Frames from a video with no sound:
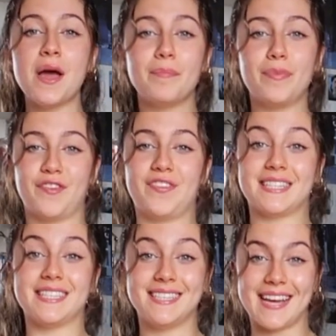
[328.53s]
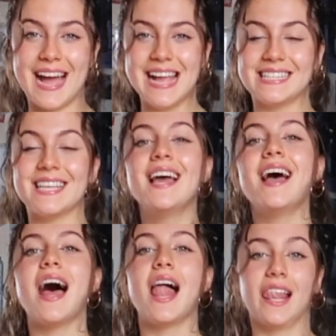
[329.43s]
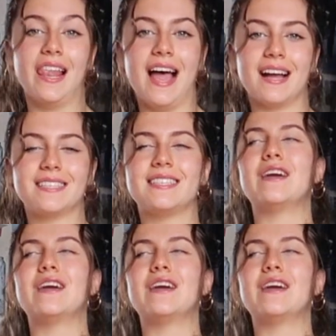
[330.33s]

perfect size and length.